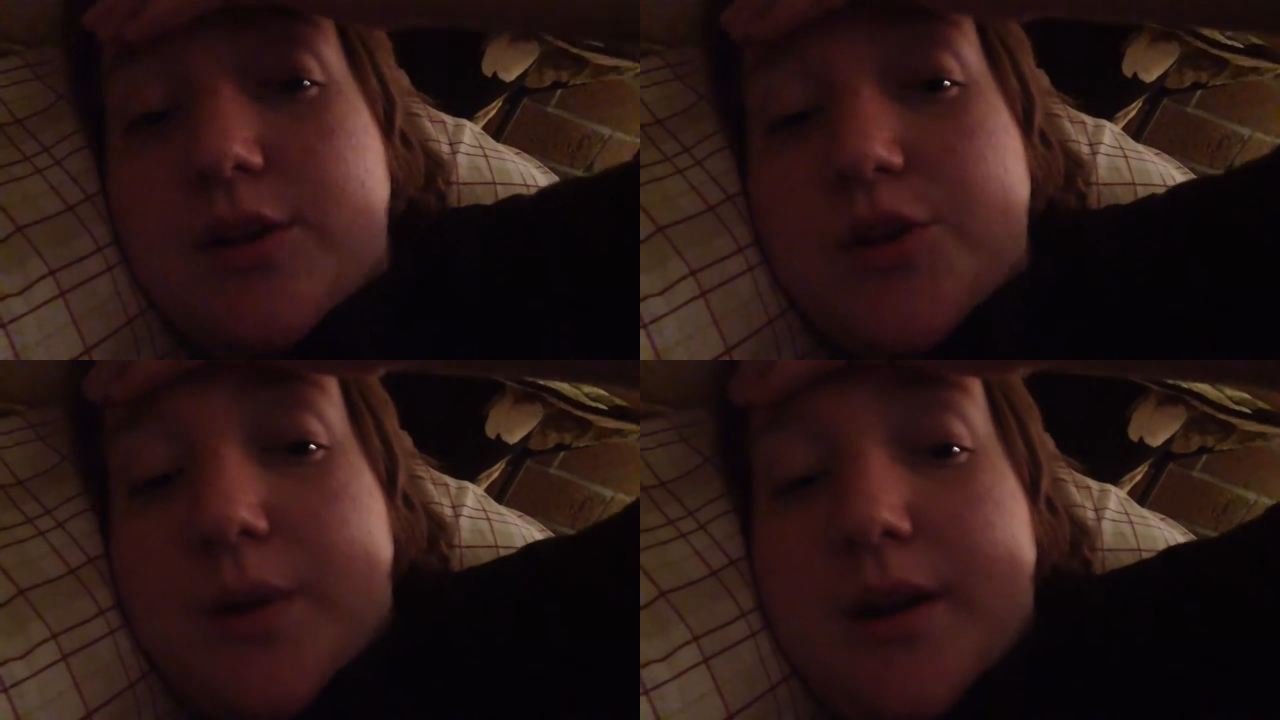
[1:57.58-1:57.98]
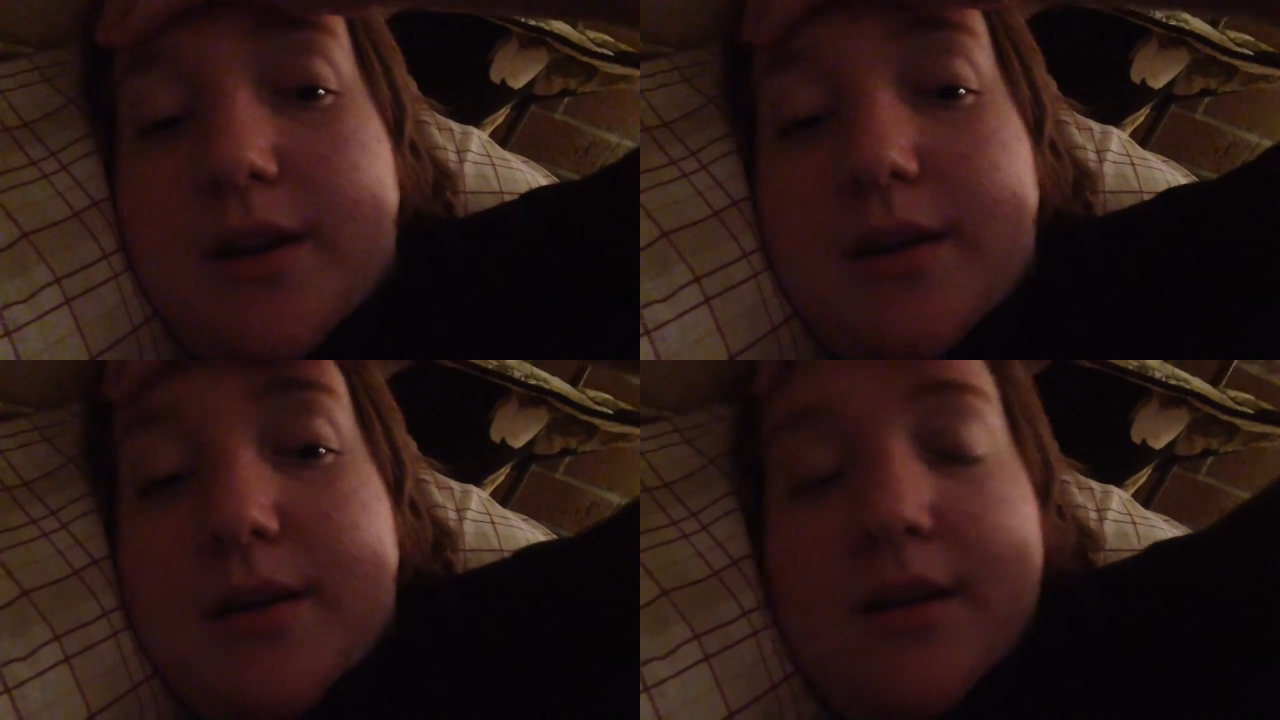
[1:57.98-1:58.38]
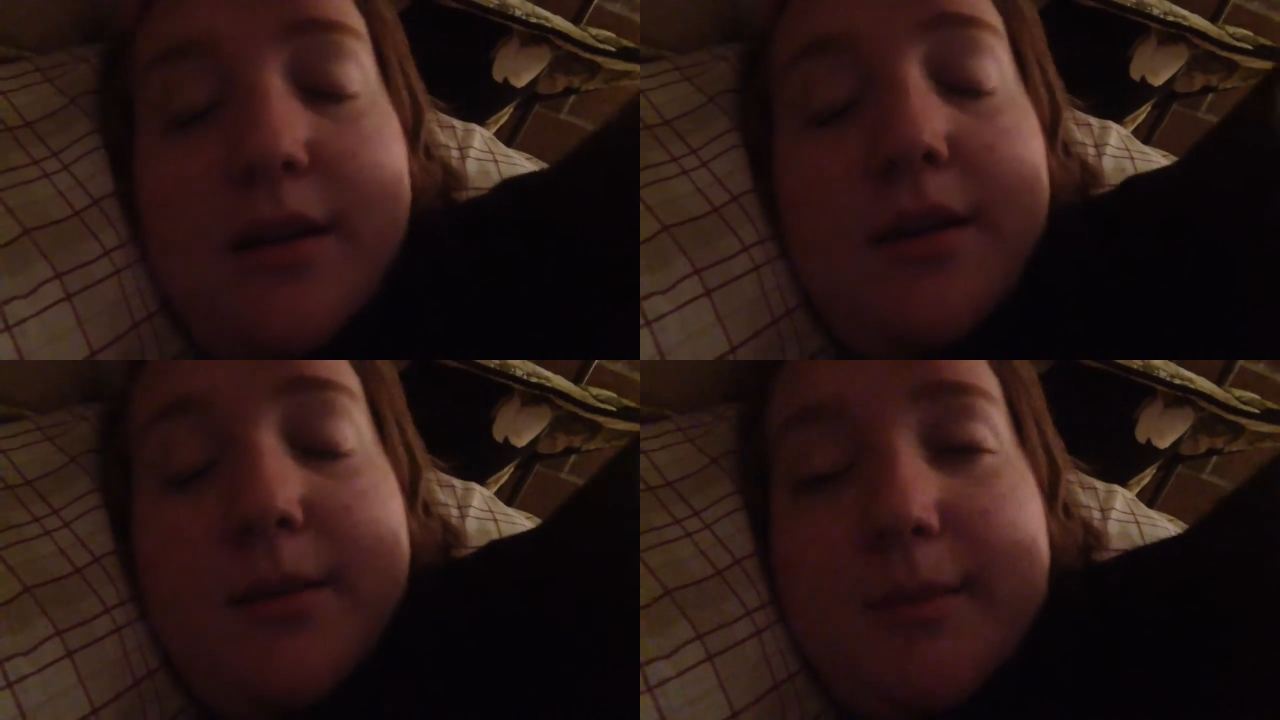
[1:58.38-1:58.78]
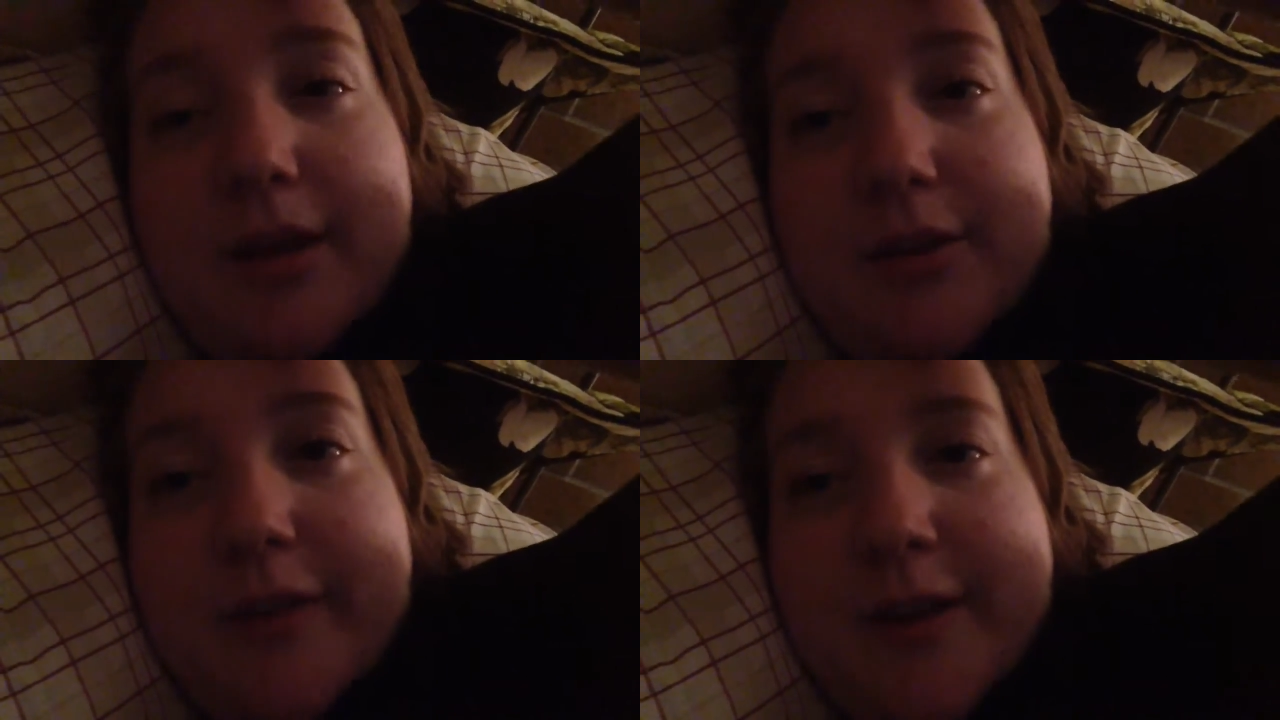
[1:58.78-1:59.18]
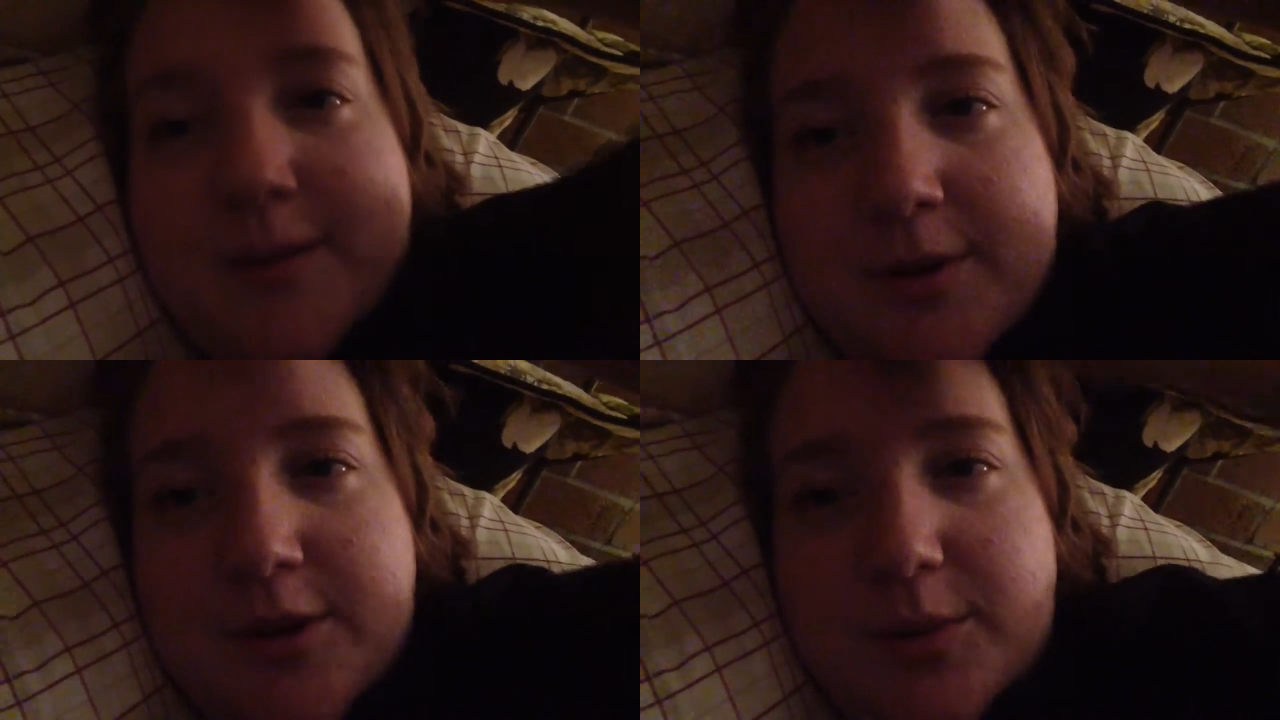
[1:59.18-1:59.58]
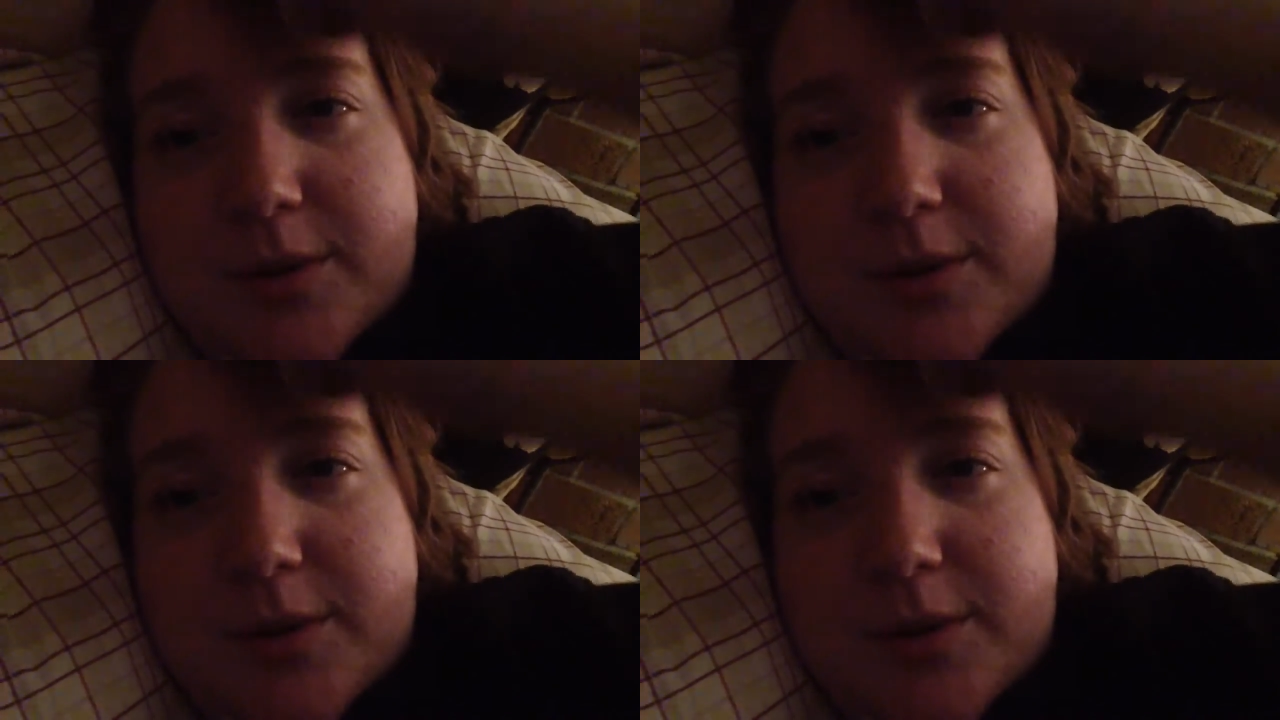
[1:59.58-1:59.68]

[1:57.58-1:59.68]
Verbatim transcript: enjoyed it. Michael Fassbender